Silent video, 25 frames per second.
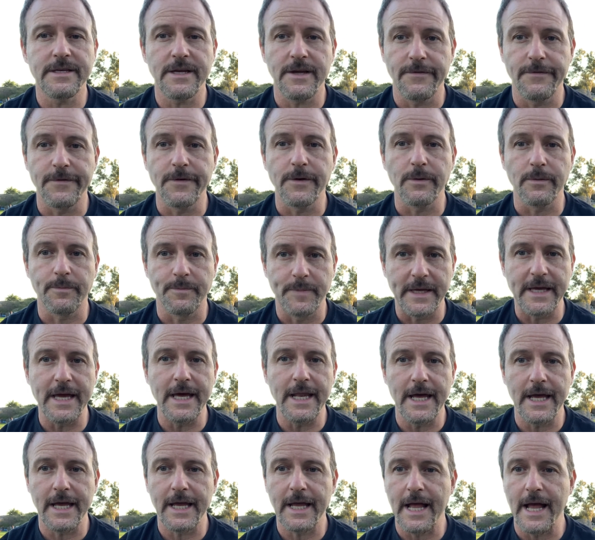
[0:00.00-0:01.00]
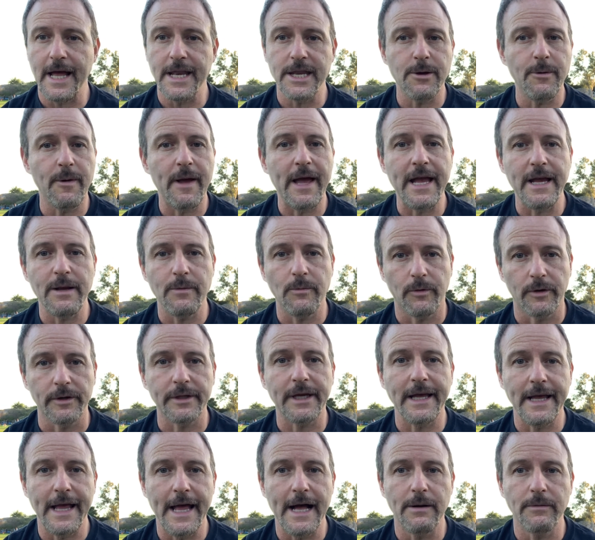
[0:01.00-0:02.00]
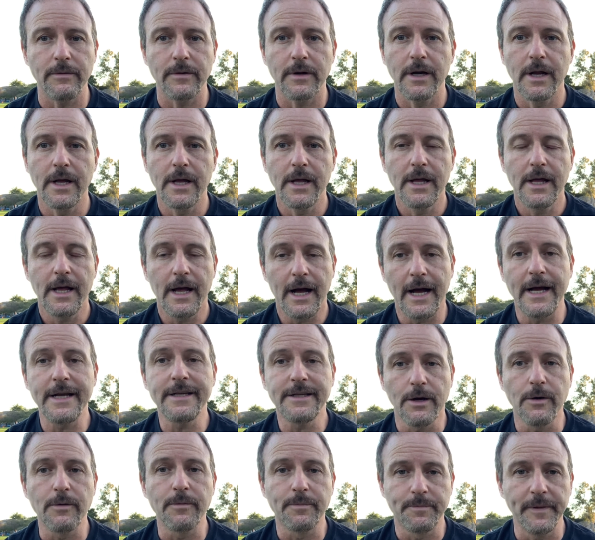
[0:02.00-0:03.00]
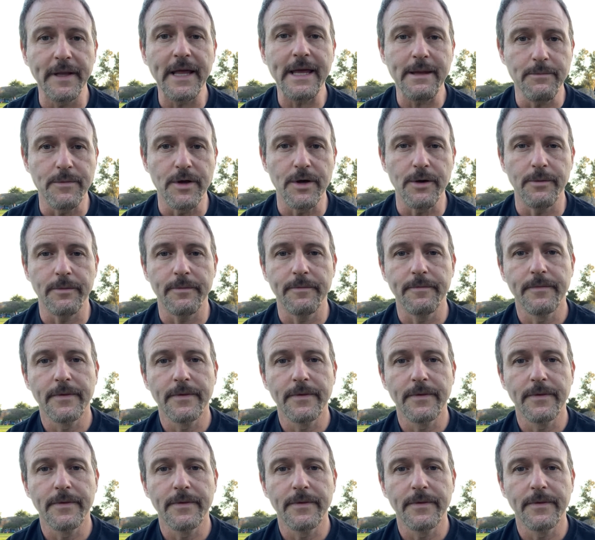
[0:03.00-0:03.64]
if you're beginning and you hate working out, I don't blame you.